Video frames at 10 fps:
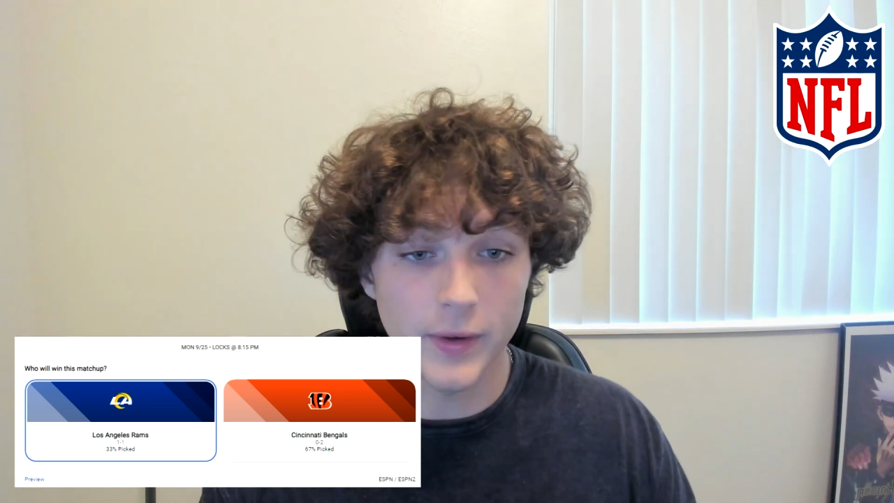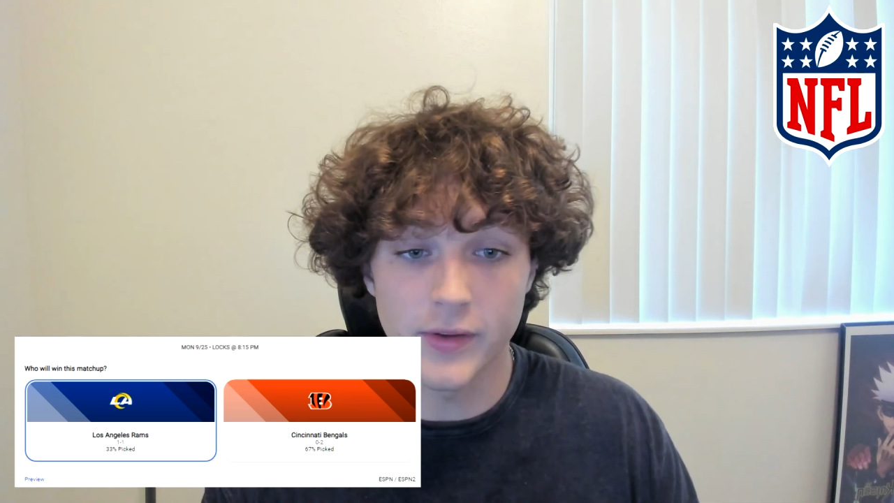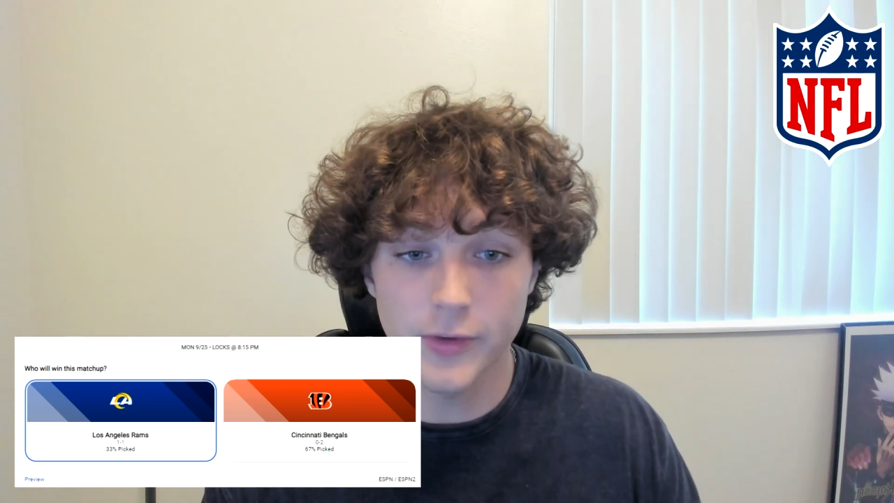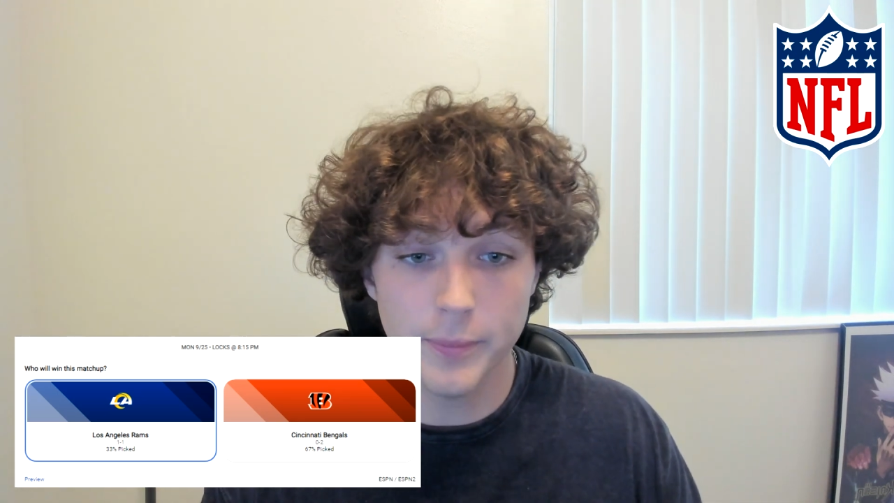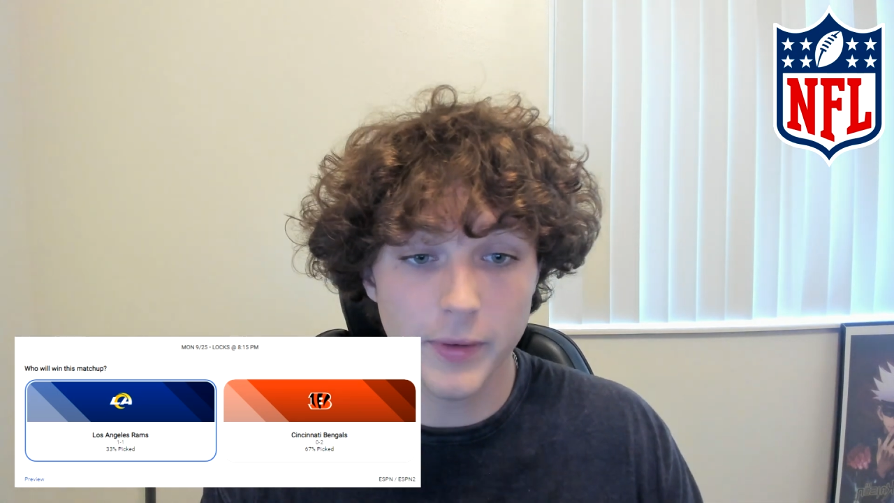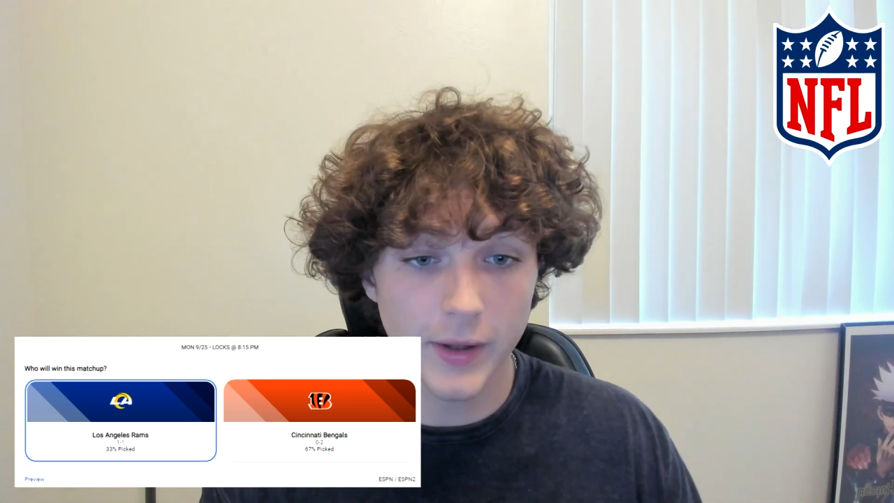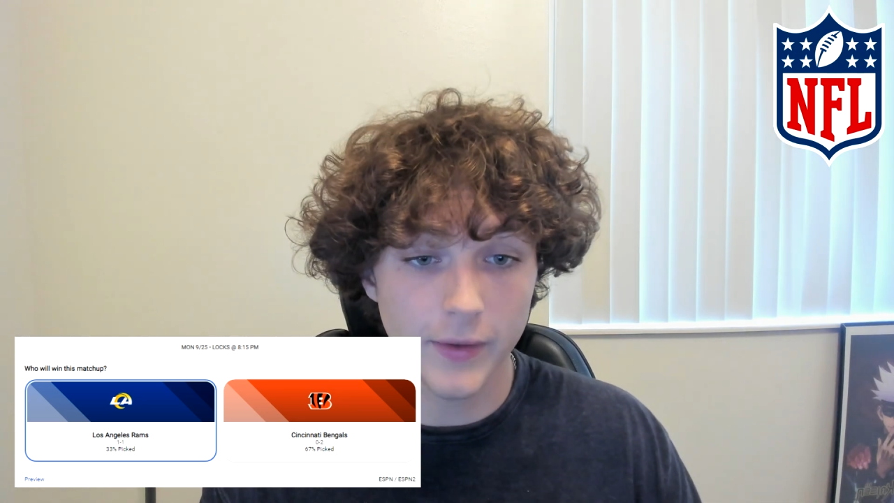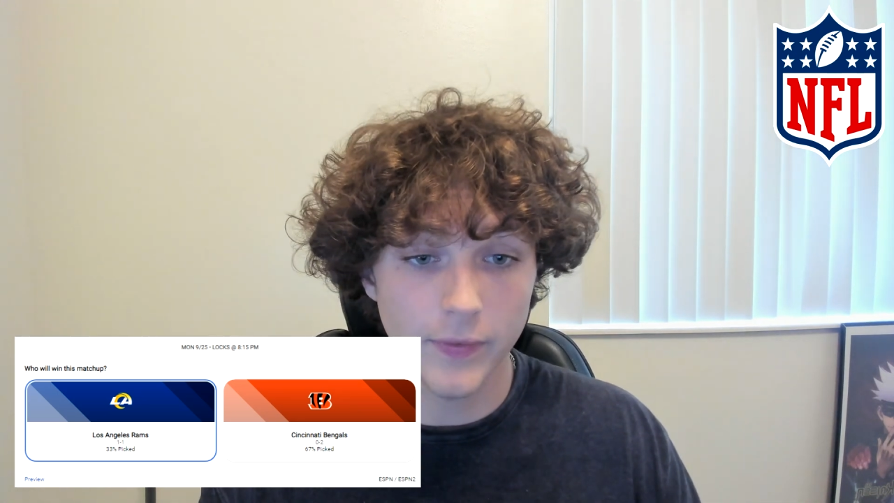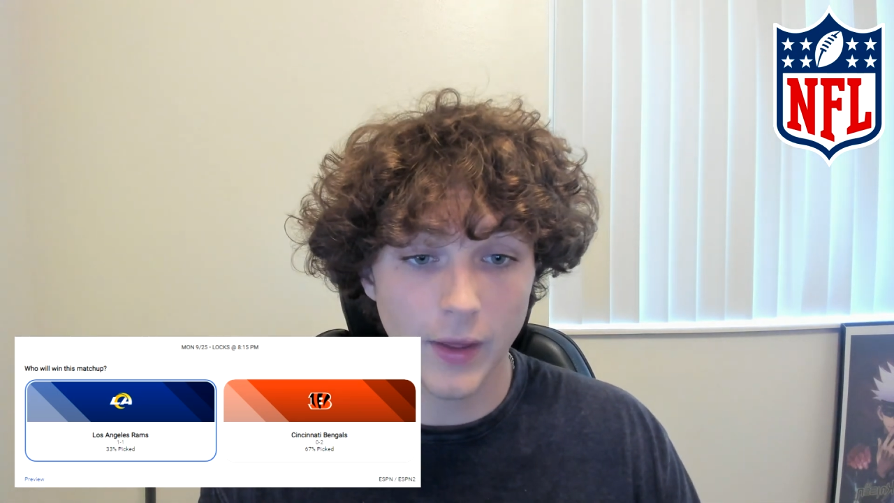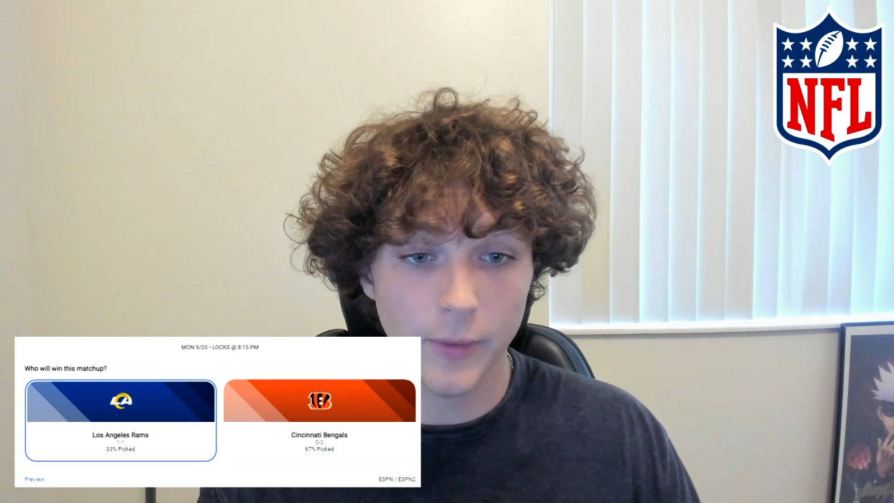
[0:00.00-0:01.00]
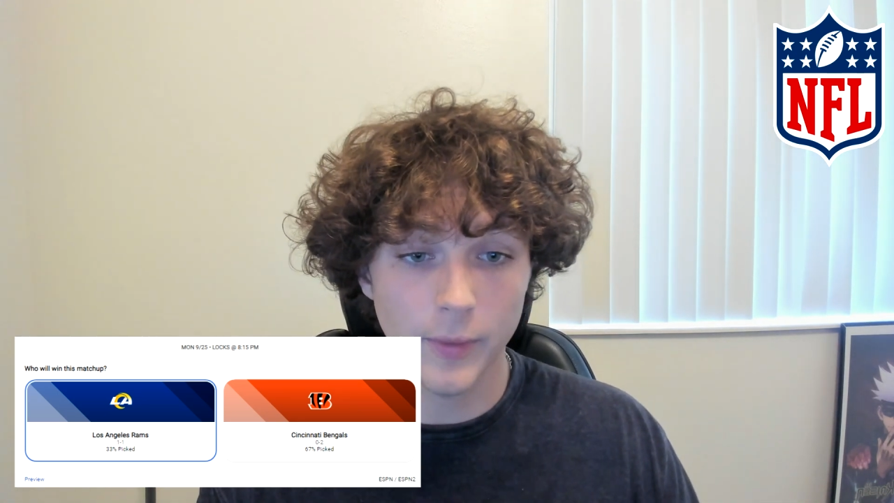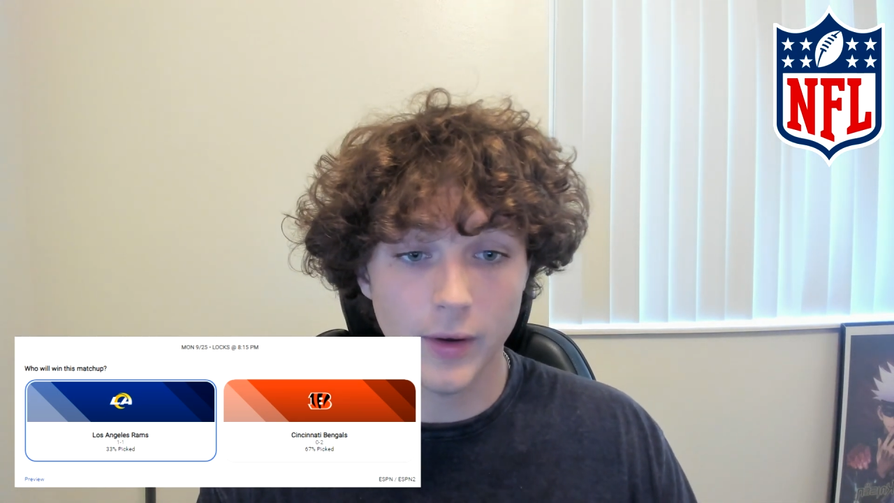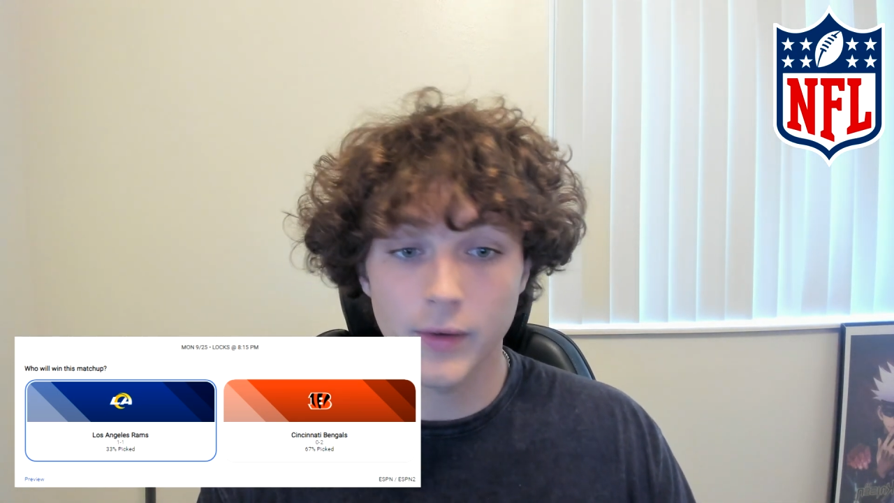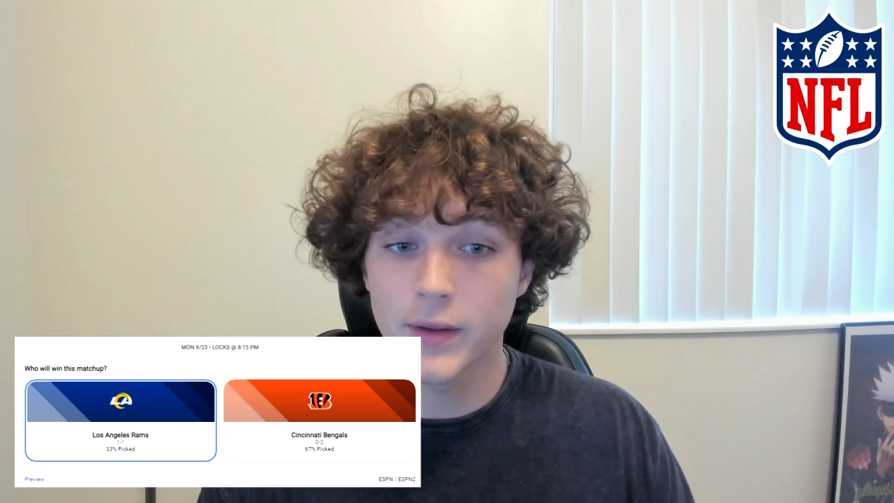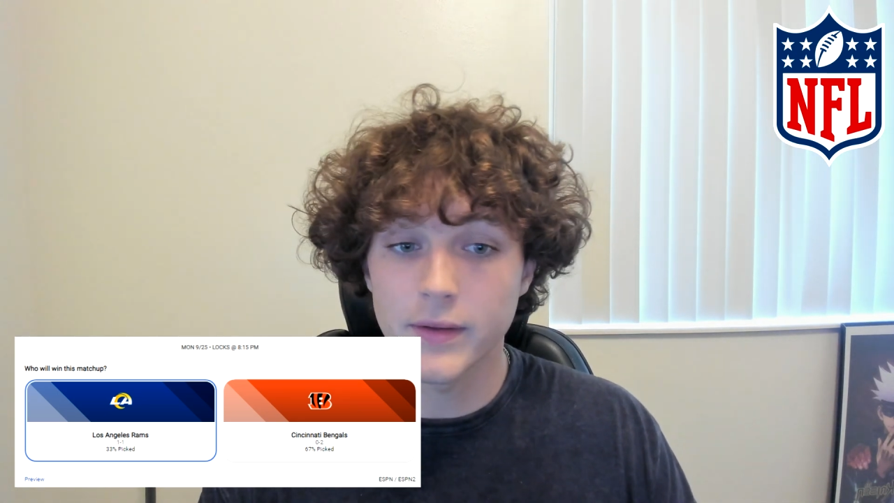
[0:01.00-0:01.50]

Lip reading: isn't playing that well.